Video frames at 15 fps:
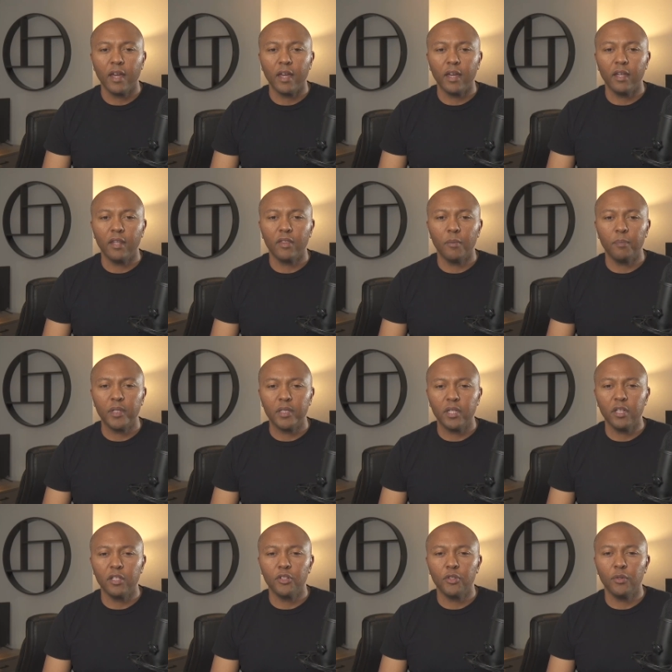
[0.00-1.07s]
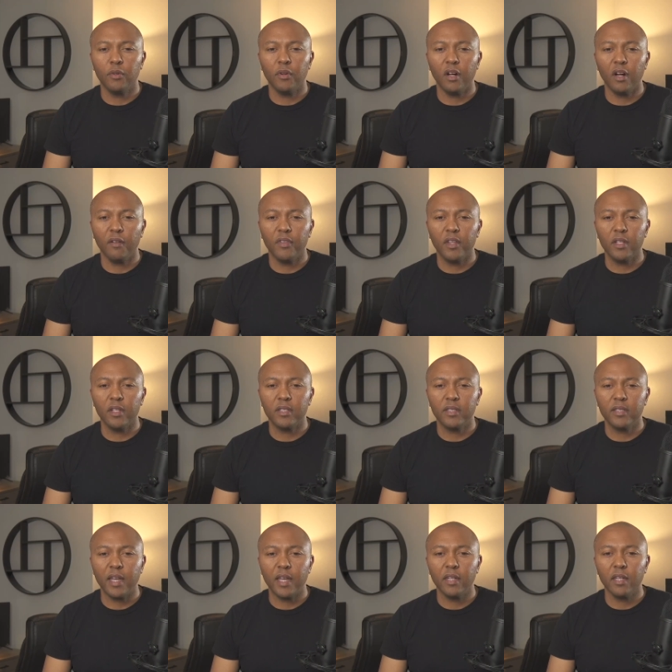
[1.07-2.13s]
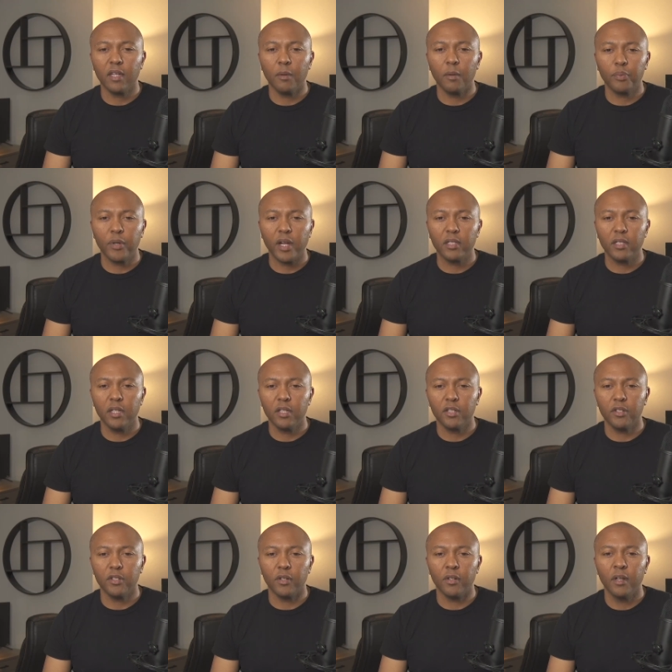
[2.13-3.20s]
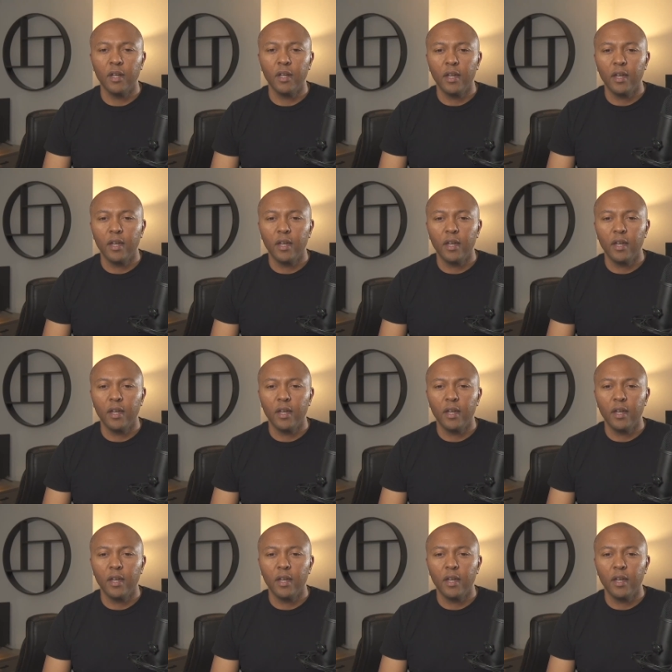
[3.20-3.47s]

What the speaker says: and the potential of the aesthetic practitioner.